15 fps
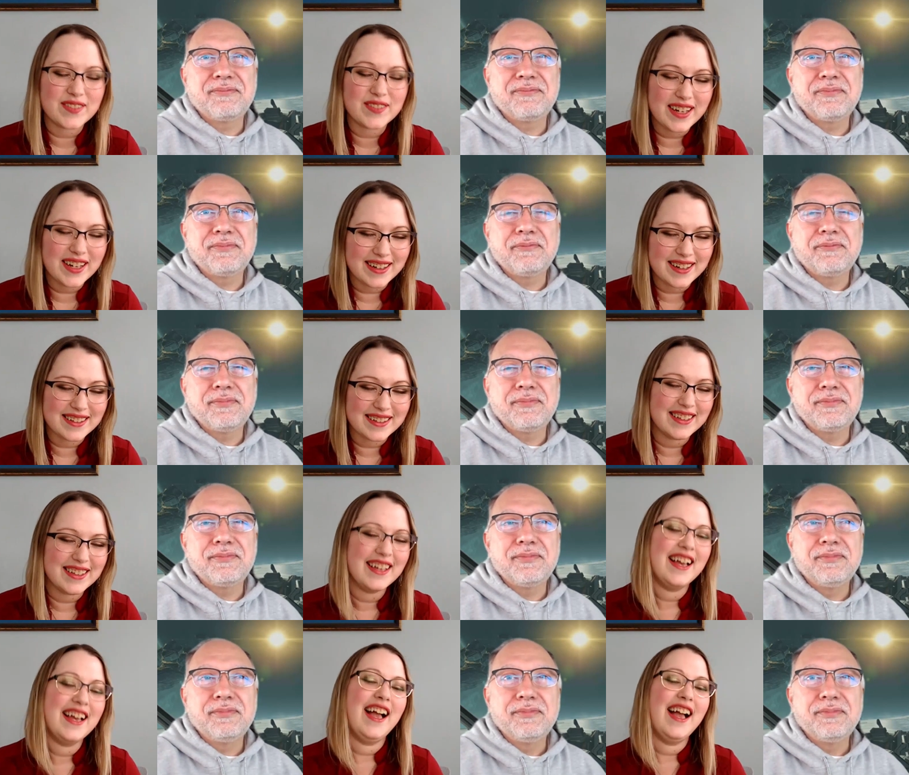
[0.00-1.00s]
Speaker 1: as
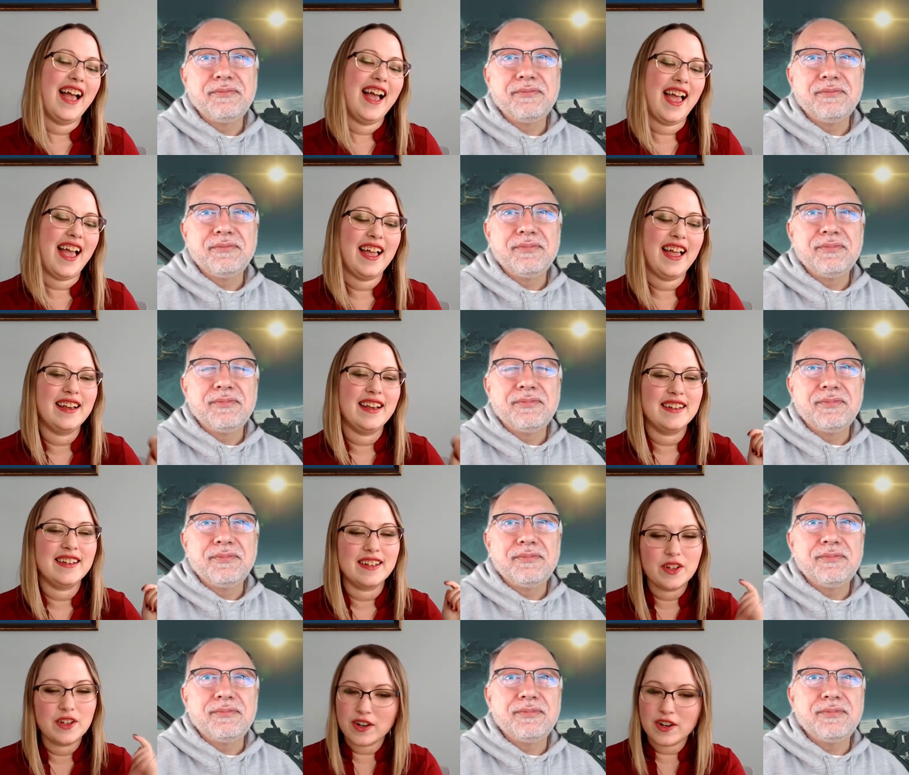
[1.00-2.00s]
well.
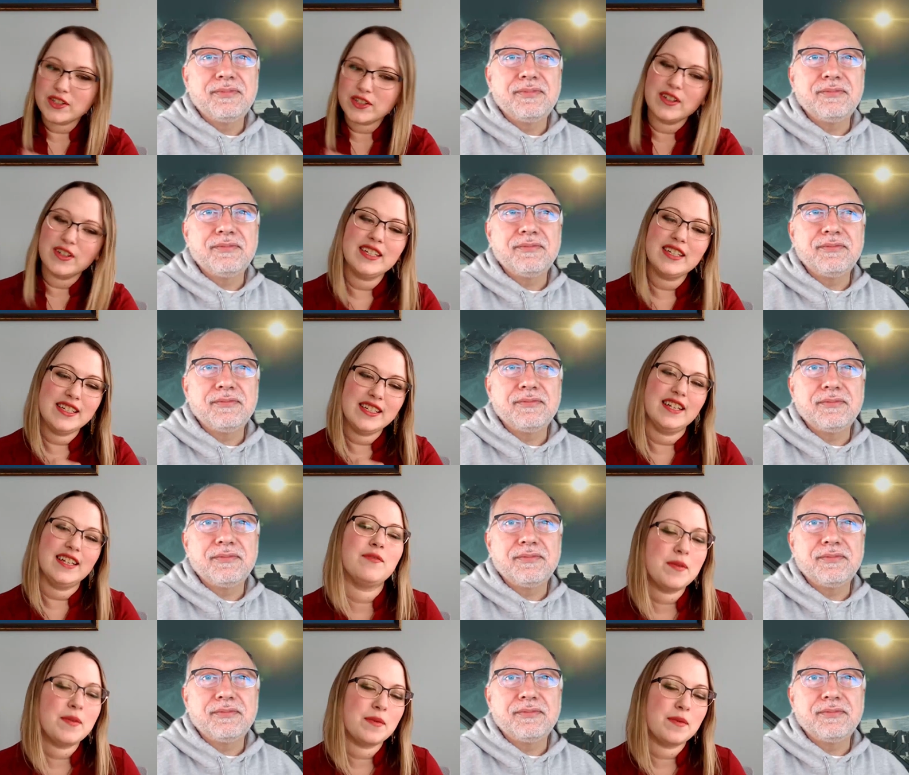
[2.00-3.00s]
And you're also on
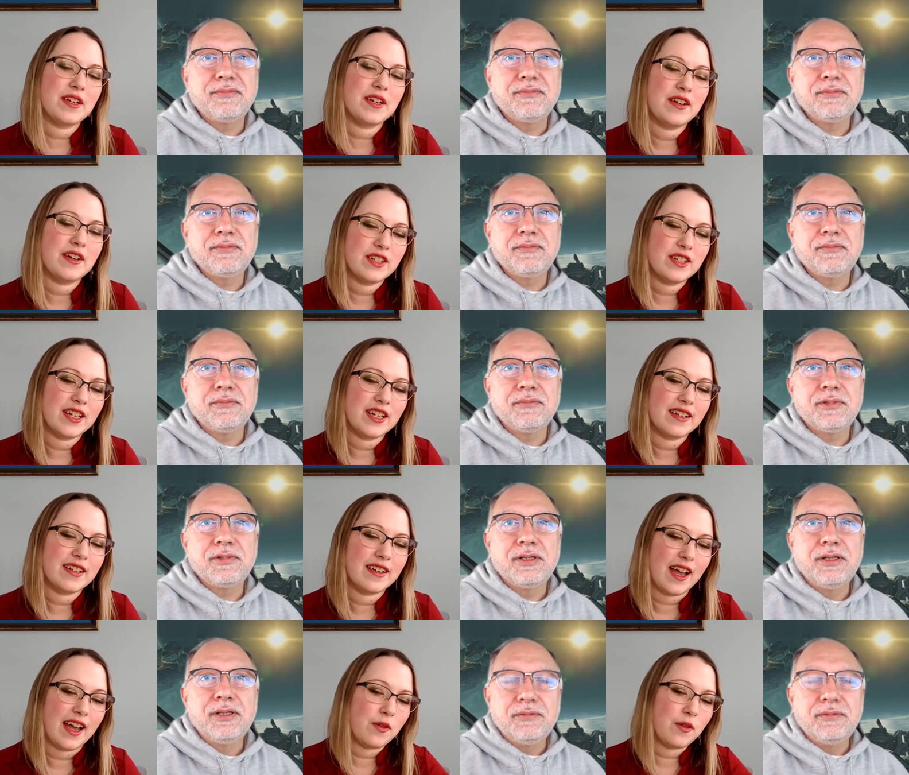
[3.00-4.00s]
LinkedIn if people want to go and
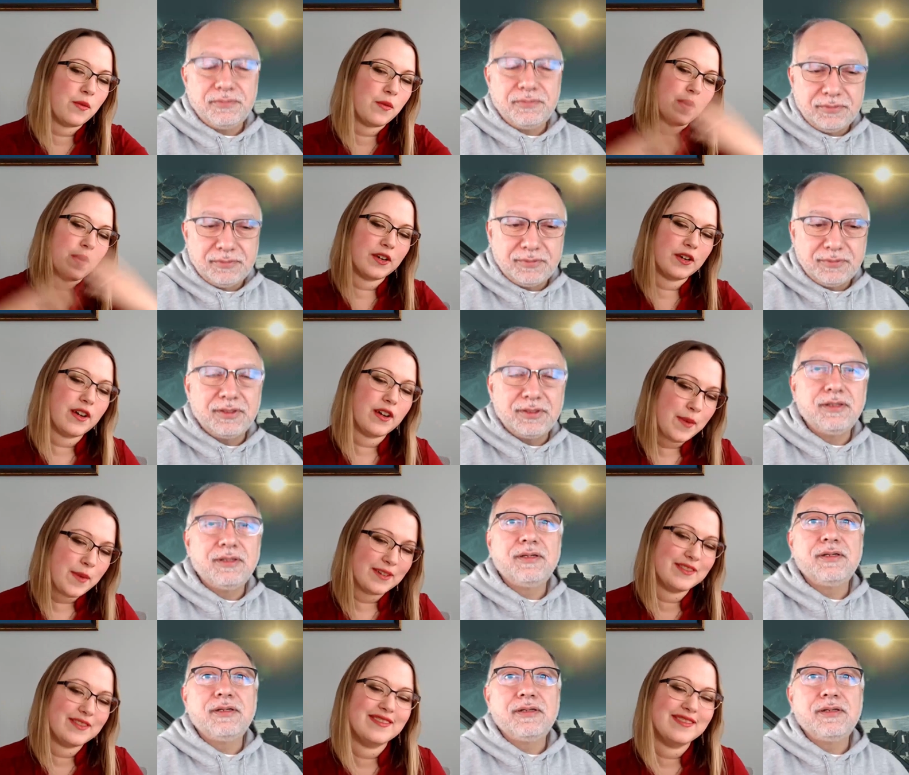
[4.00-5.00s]
check out what you're
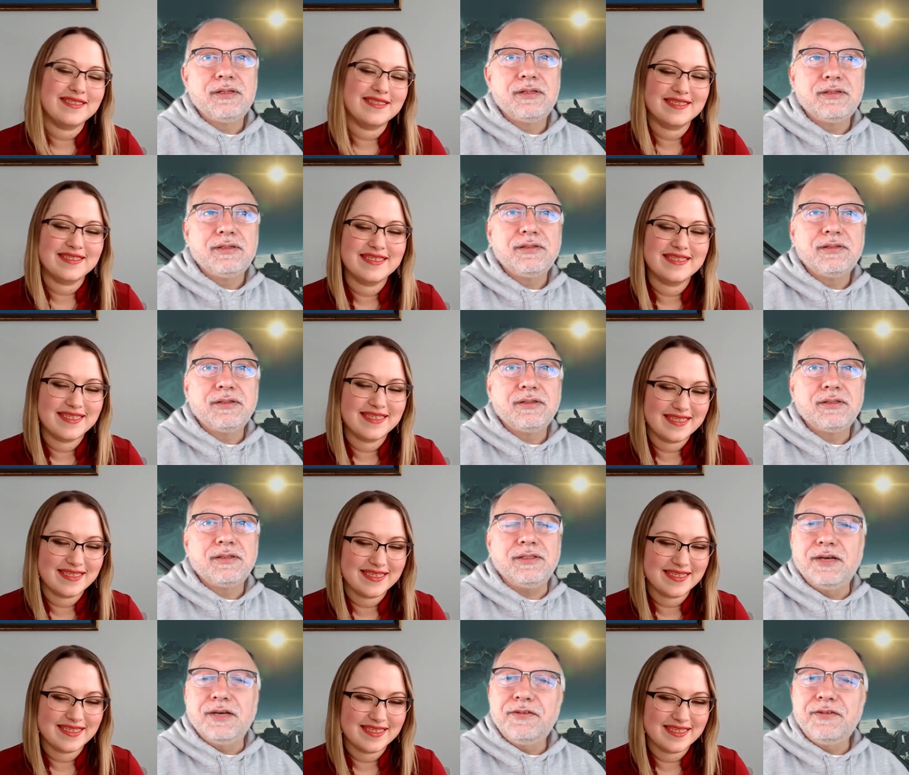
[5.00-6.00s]
all about.
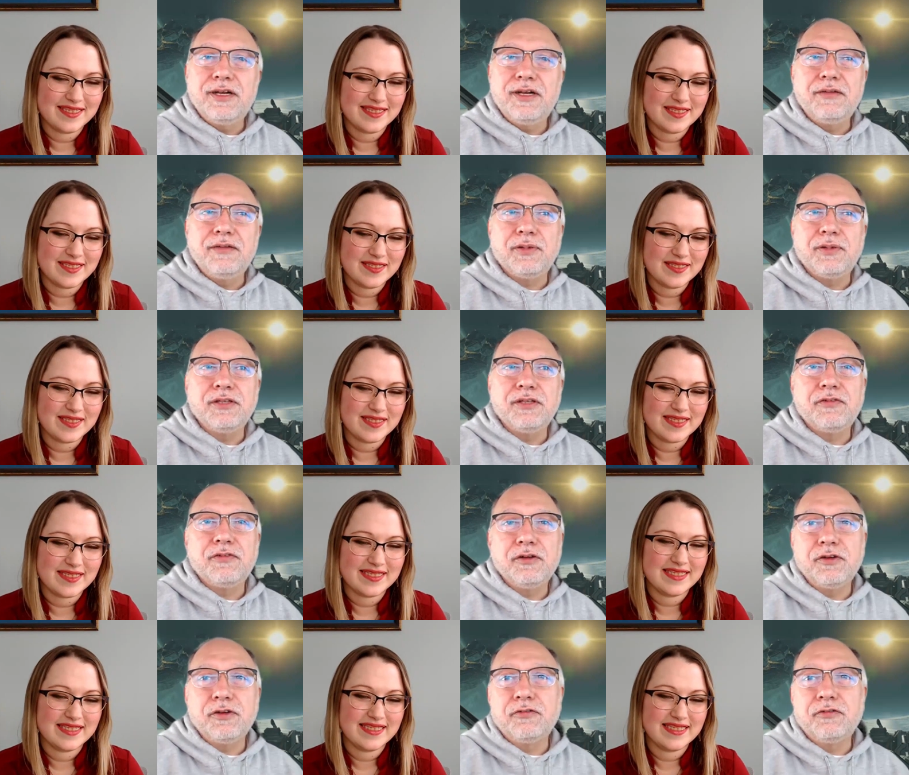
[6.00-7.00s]
Speaker 2: Definitely. Please
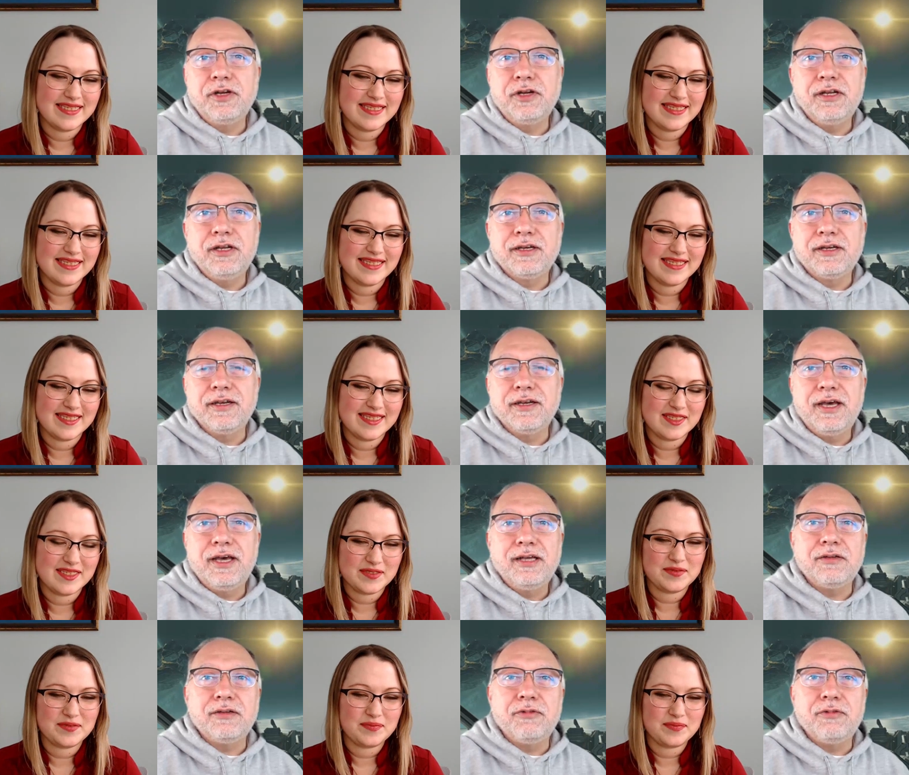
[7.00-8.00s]
feel free to
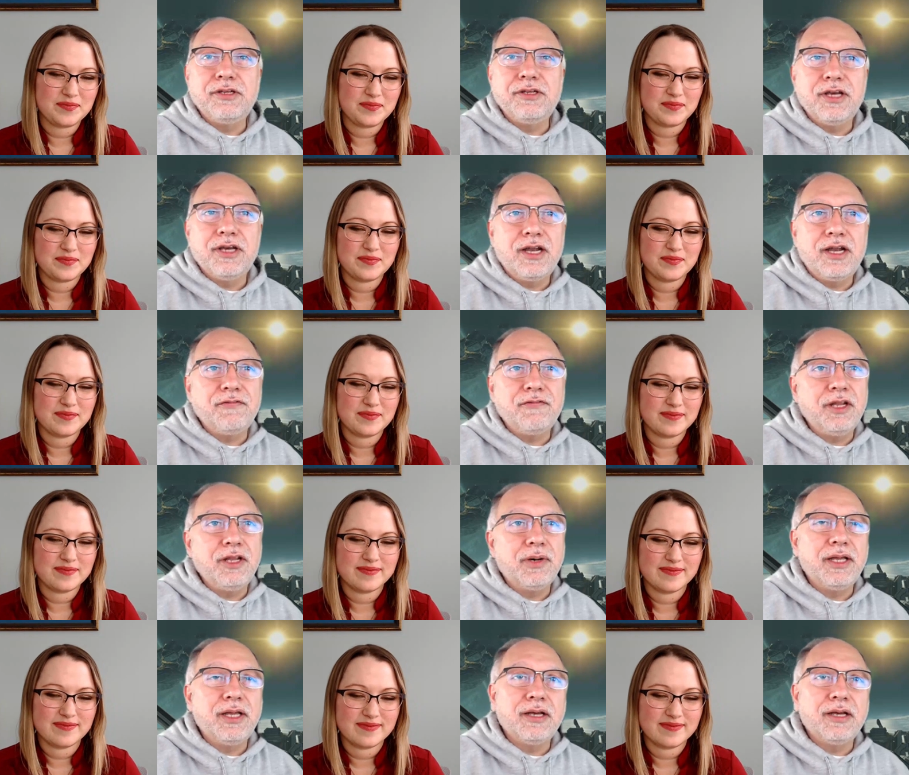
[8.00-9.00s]
connect and reach out. If
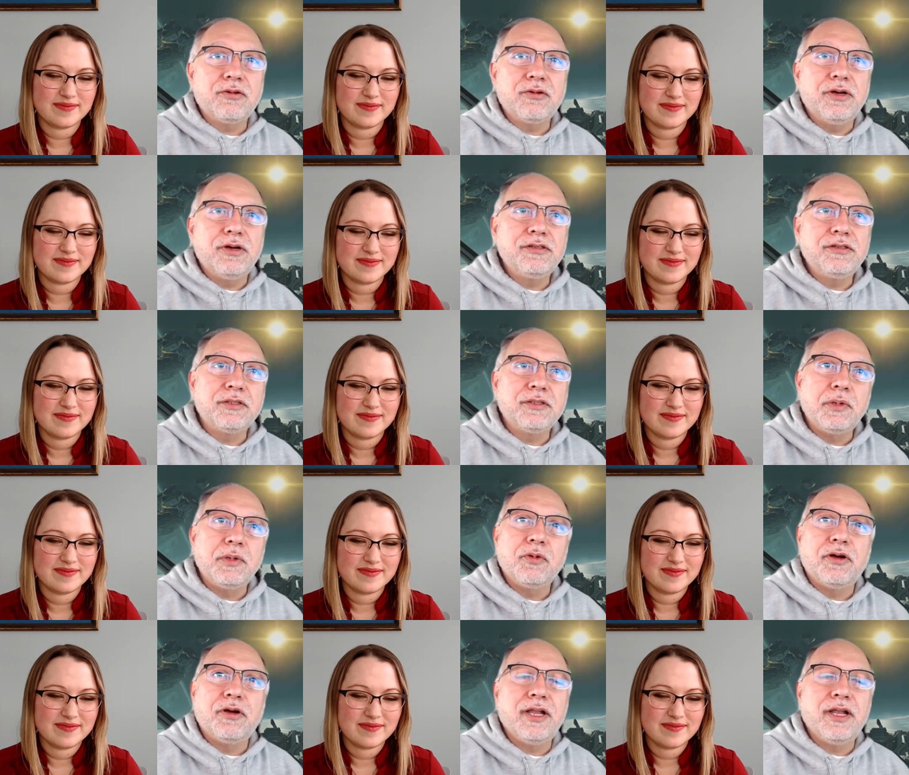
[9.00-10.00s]
anybody has questions, I'll be
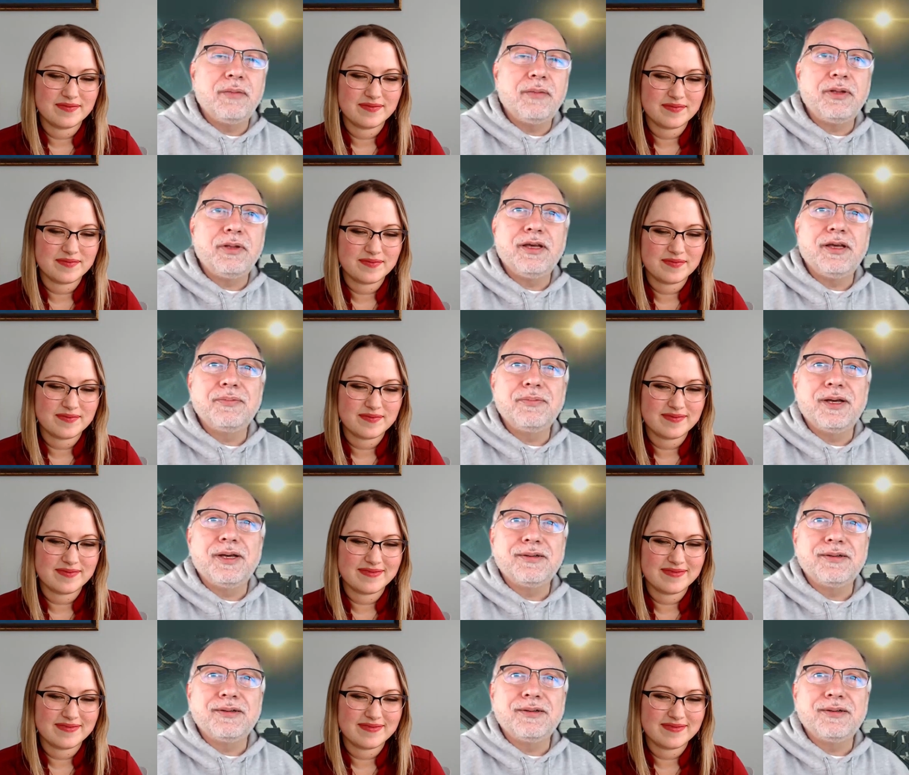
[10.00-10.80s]
more than happy to help